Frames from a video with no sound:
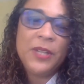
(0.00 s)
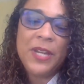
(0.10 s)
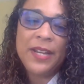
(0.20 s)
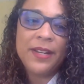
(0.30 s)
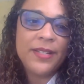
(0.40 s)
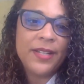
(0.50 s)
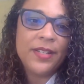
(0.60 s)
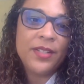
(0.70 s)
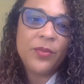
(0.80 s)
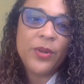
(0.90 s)
get a
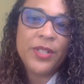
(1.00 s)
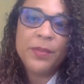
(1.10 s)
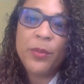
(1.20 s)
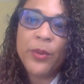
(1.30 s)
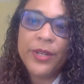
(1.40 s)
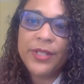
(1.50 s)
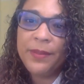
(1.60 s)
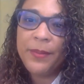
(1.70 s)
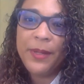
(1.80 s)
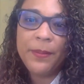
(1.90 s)
sense of what's important
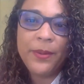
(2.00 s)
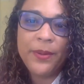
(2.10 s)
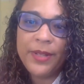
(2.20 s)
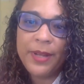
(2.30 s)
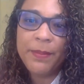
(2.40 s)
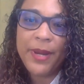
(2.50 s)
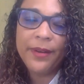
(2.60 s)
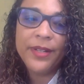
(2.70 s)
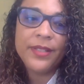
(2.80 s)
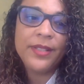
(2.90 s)
to people and
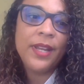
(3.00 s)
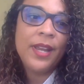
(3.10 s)
parents.